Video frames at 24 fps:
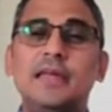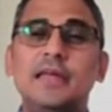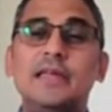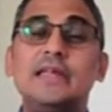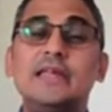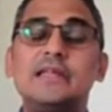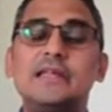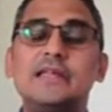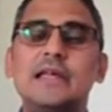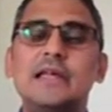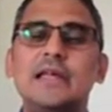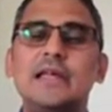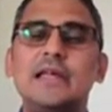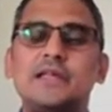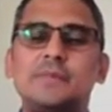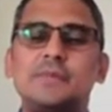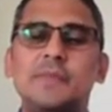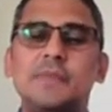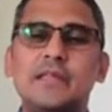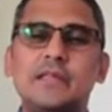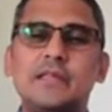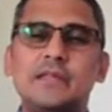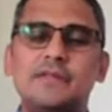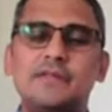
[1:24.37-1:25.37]
being still
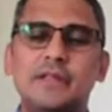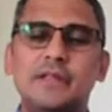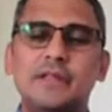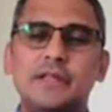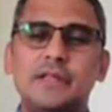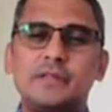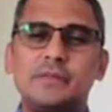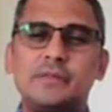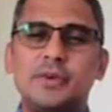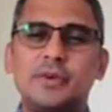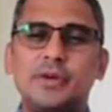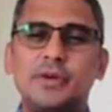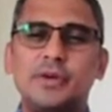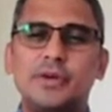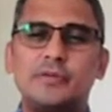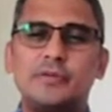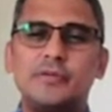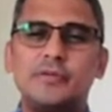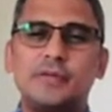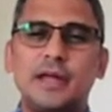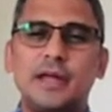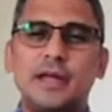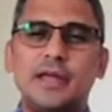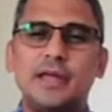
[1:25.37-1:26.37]
expensive at this point
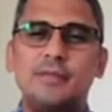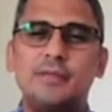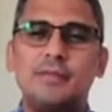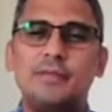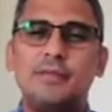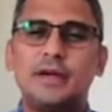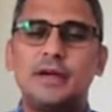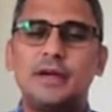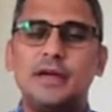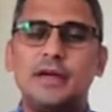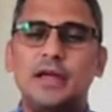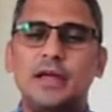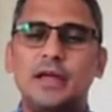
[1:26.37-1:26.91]
of time,